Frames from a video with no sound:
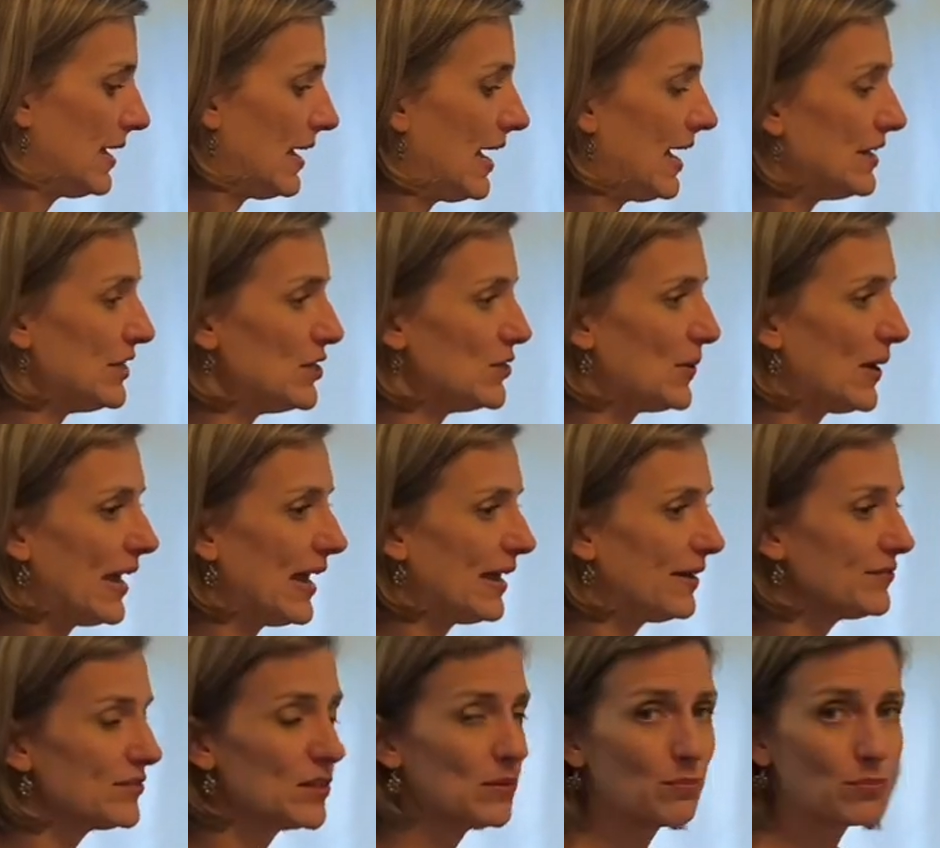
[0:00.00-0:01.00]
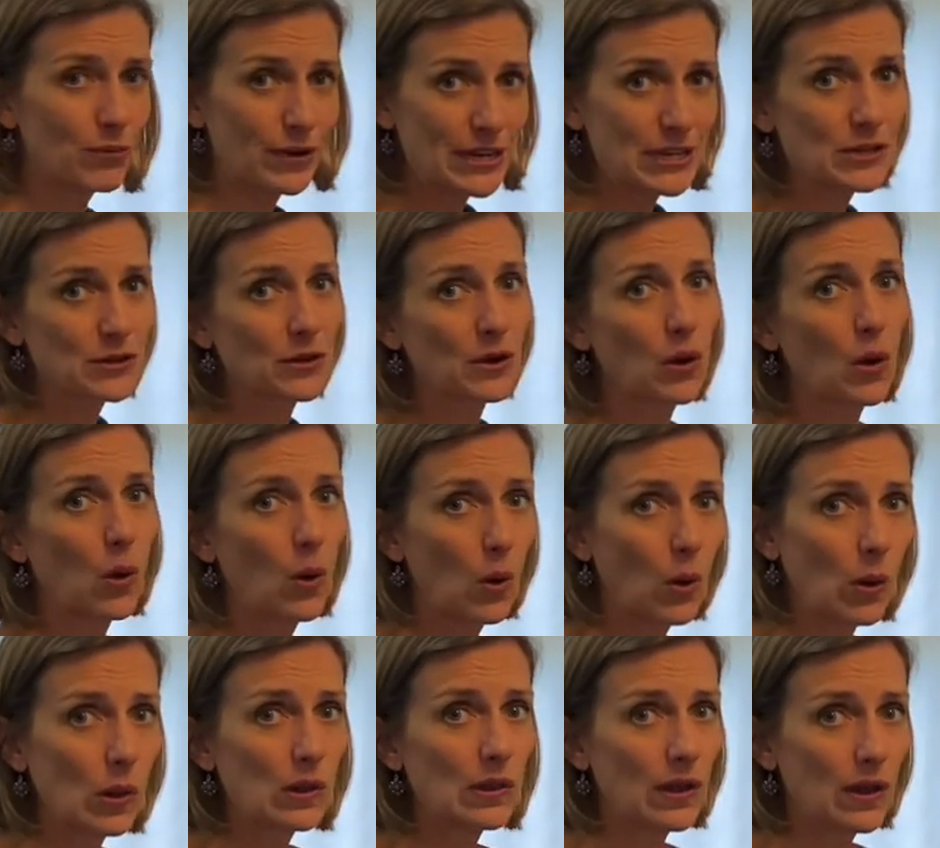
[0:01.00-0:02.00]
And you have to bring your
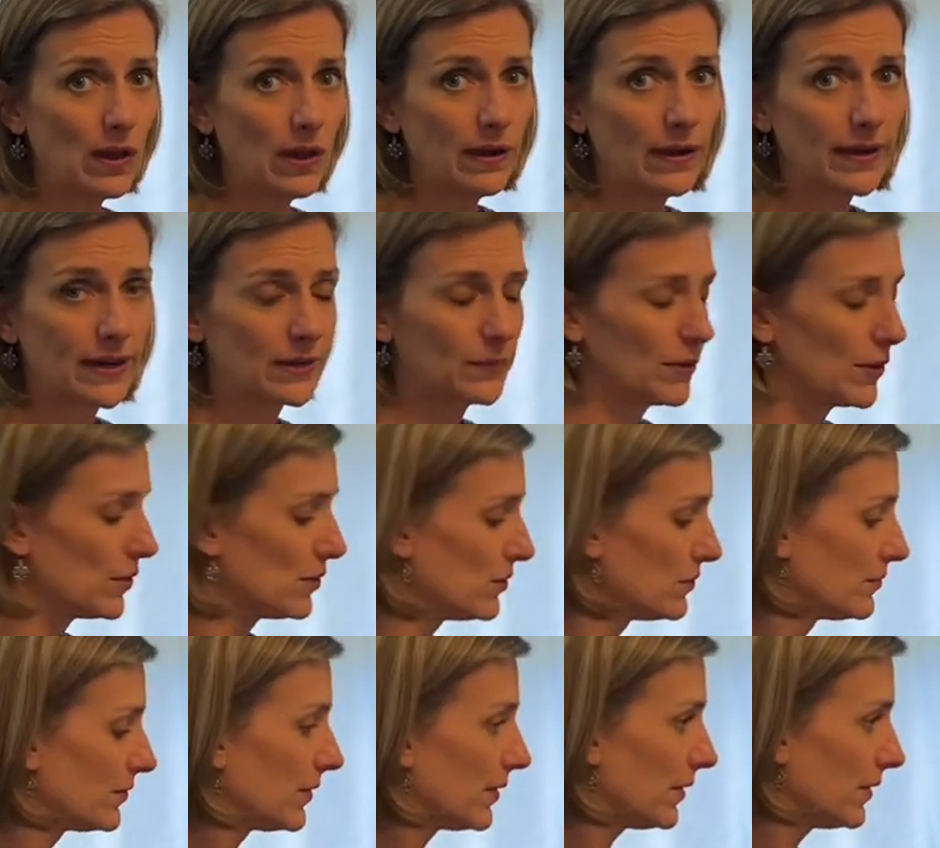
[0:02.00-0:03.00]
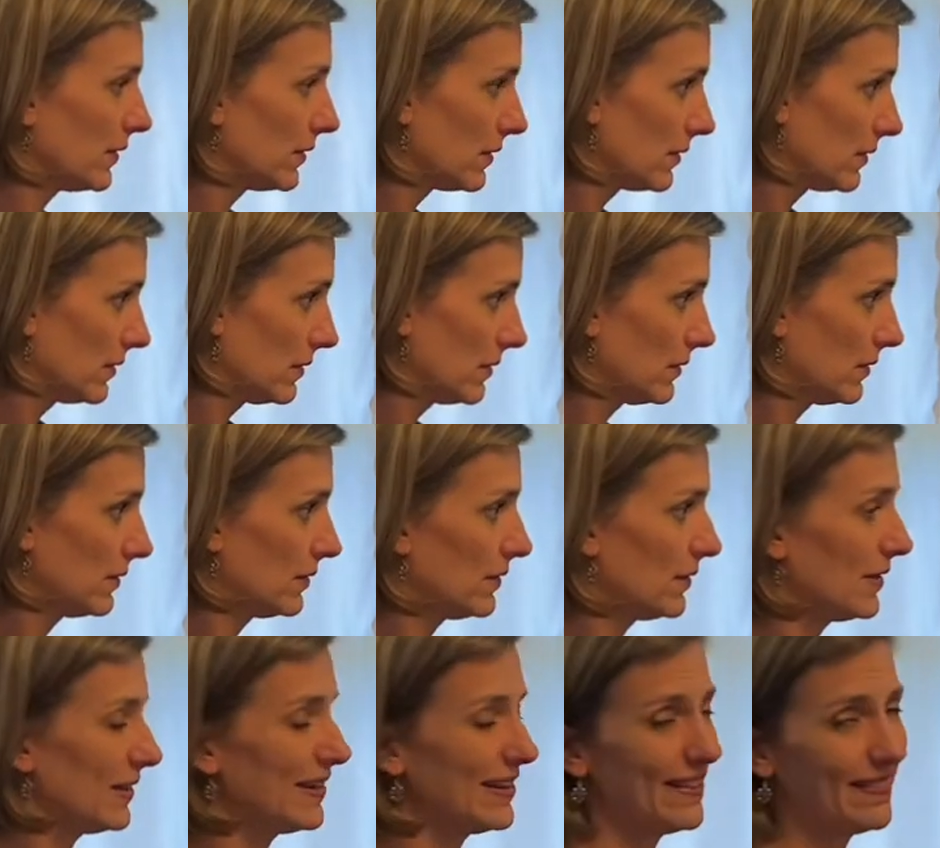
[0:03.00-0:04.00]
whole arm over.
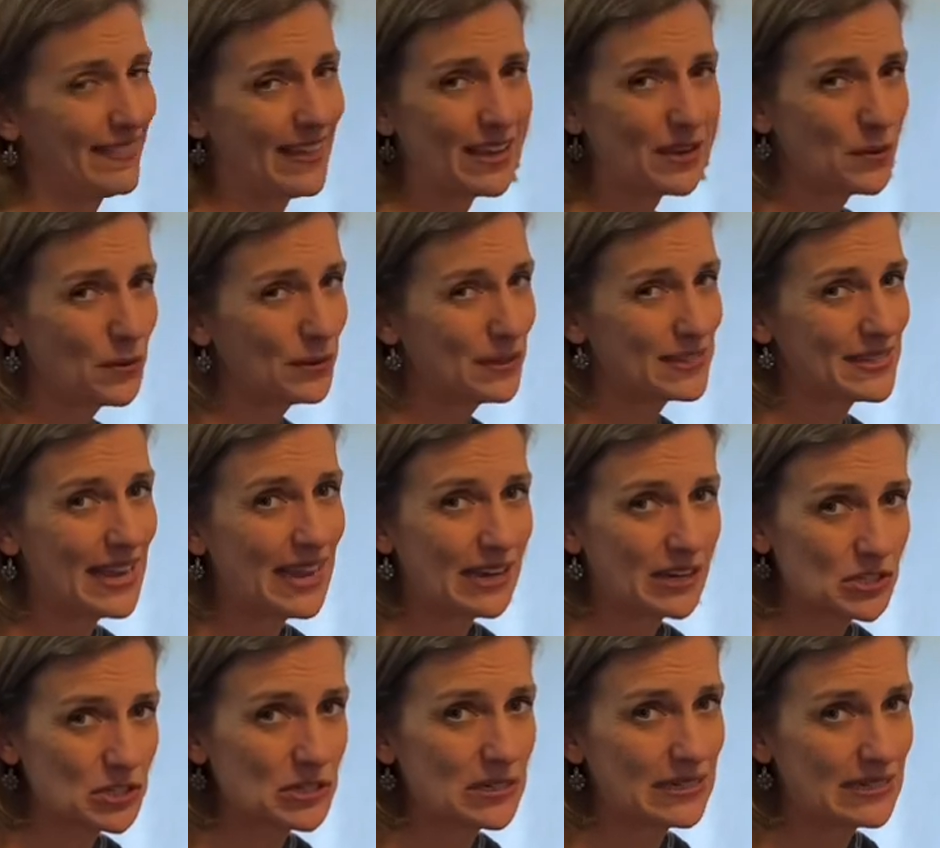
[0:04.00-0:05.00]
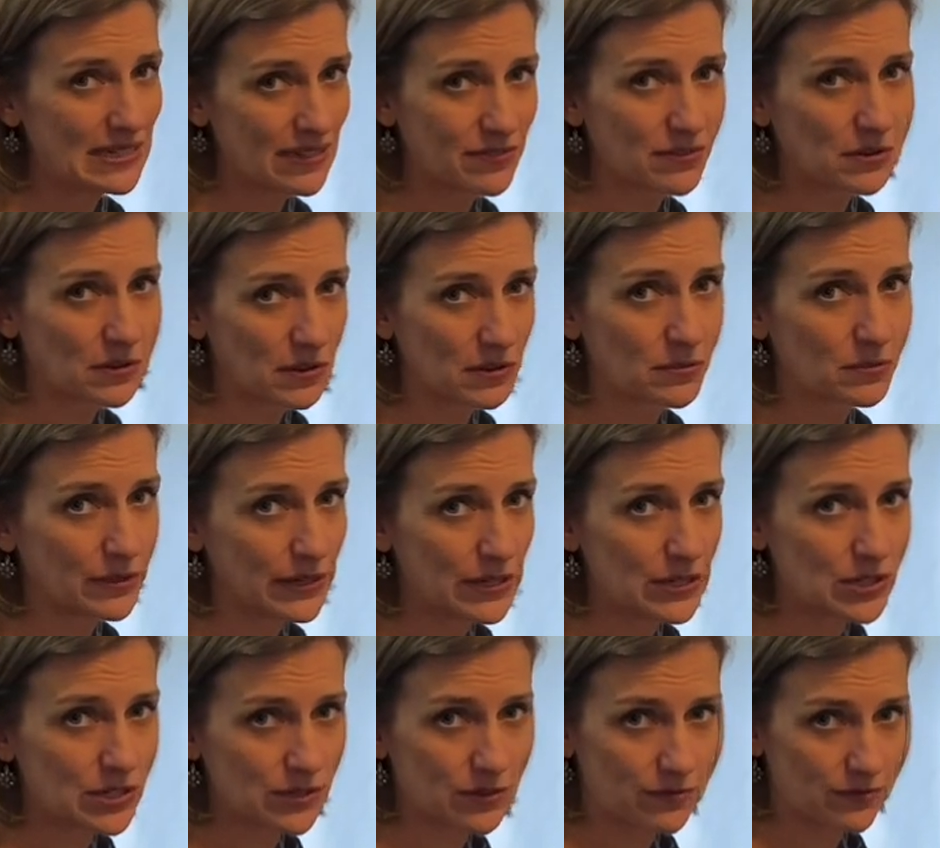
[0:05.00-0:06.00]
That chord is actually a difficult
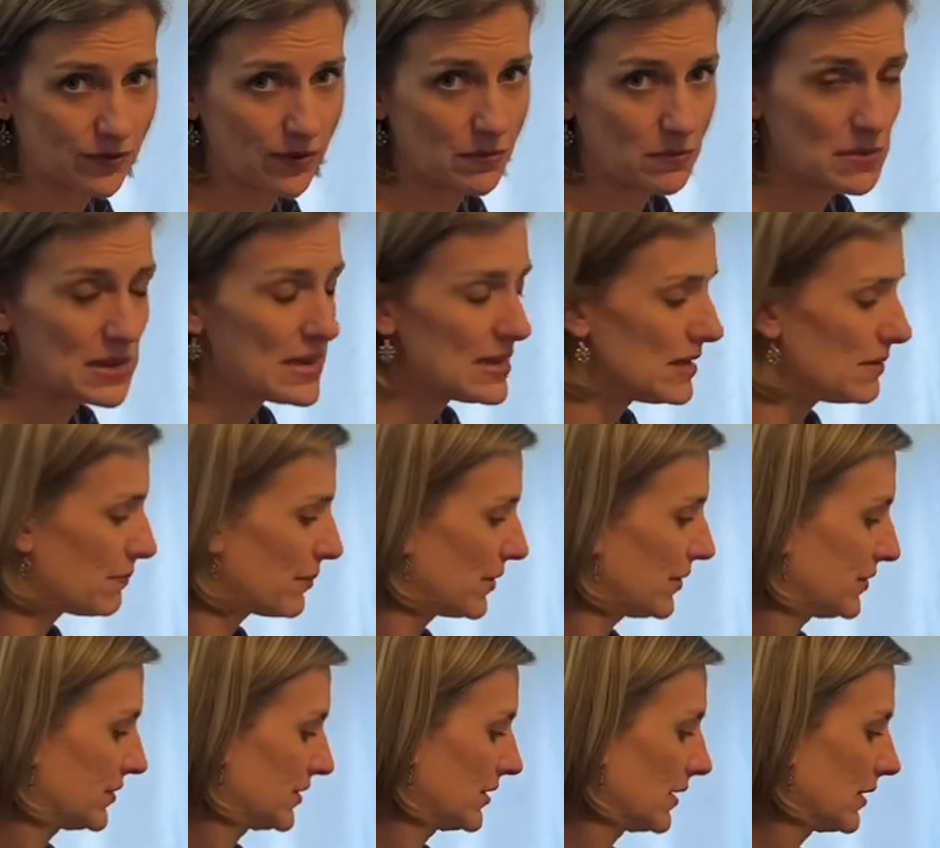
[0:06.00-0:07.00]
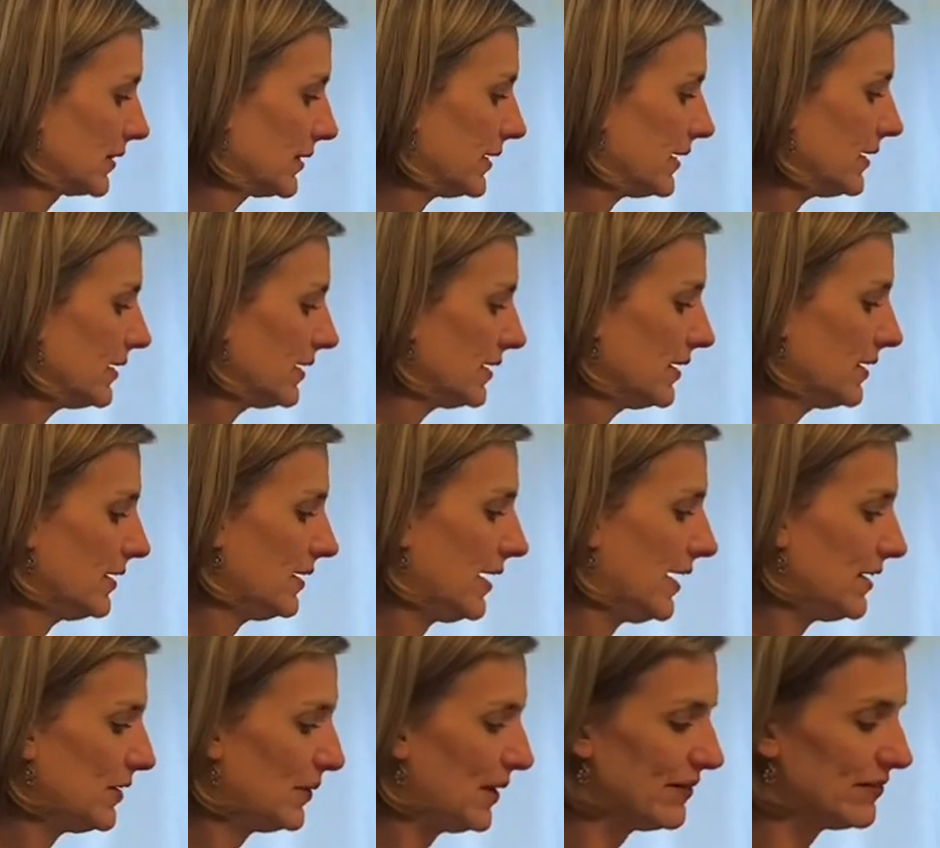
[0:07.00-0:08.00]
reach for me personally. I
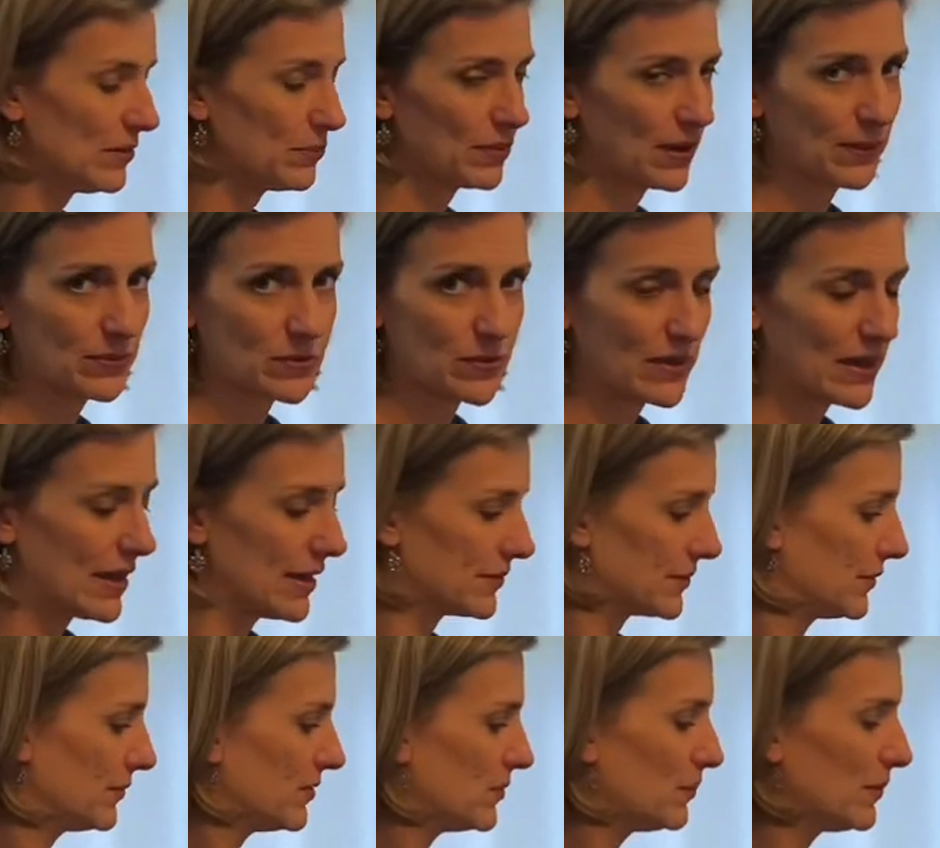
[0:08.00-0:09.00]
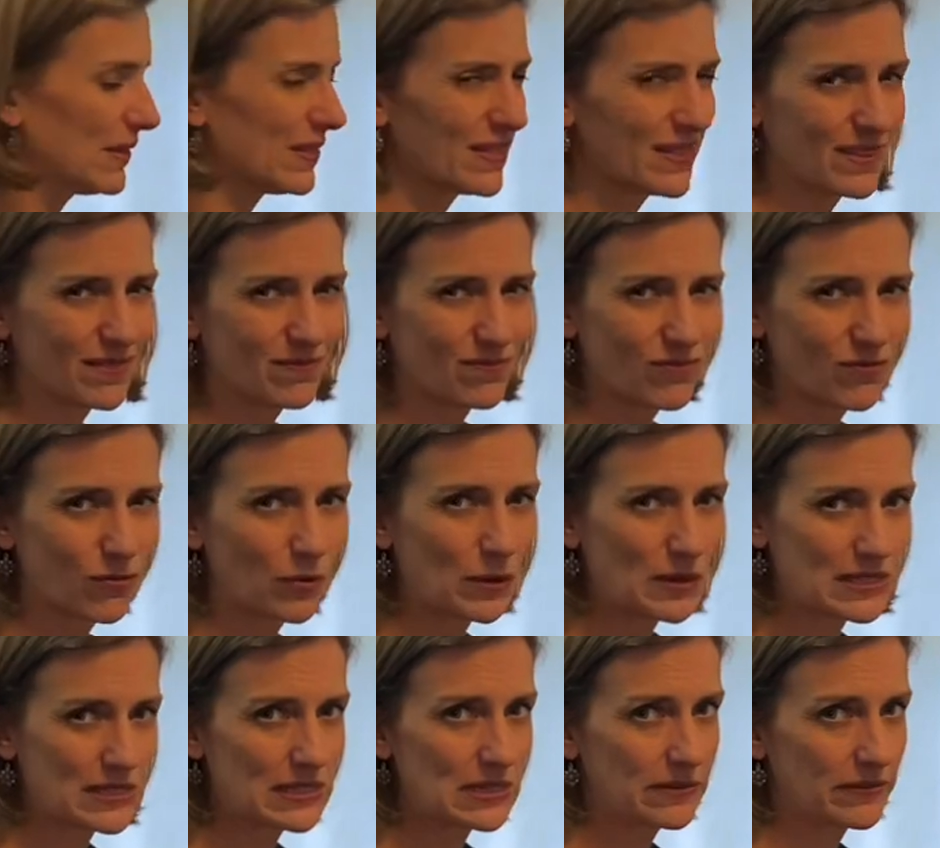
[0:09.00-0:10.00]
don't have any problems with octaves, but the
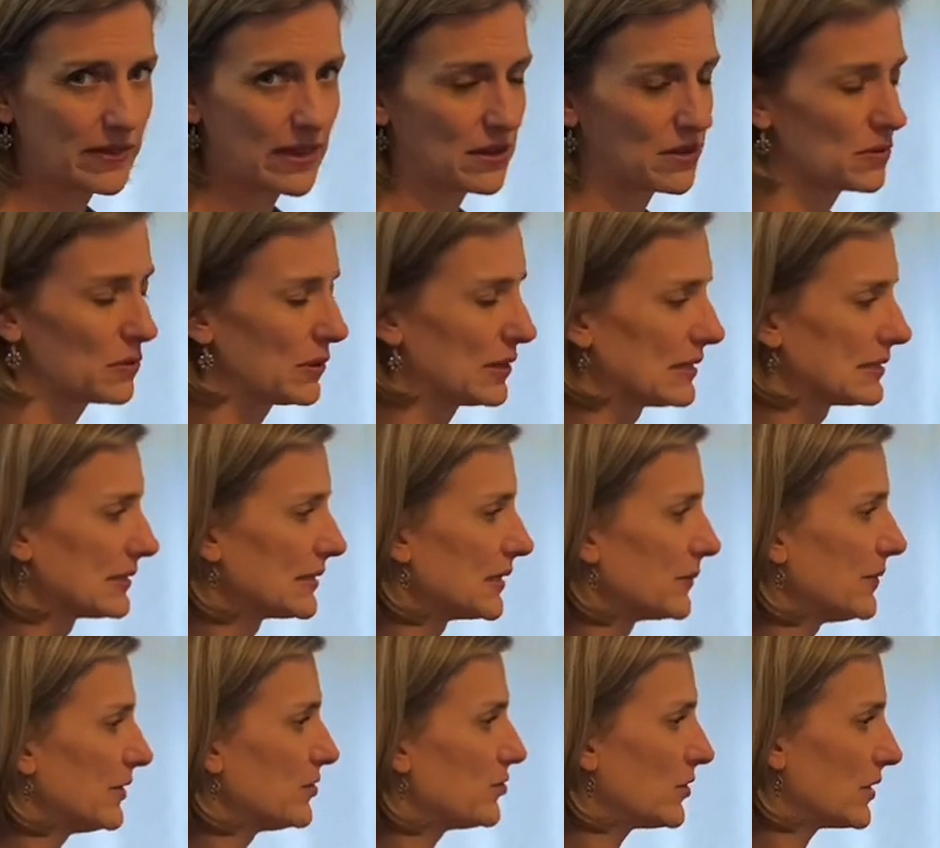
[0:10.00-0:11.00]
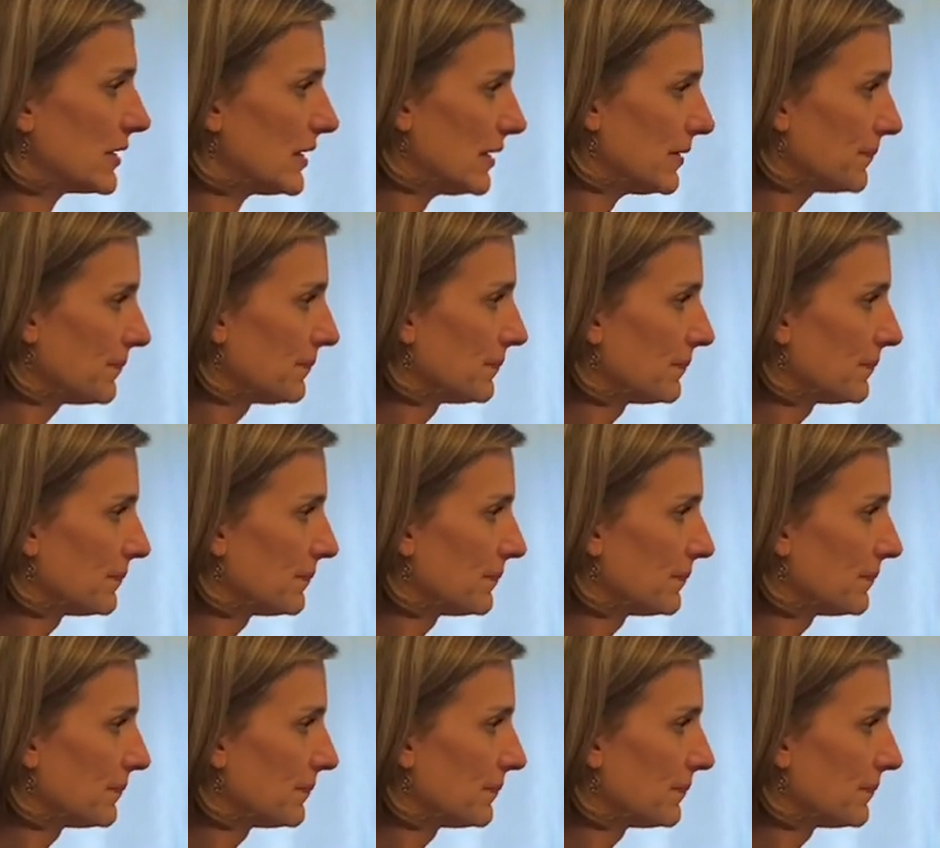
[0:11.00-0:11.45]
voicing of that chord is a little bit tricky.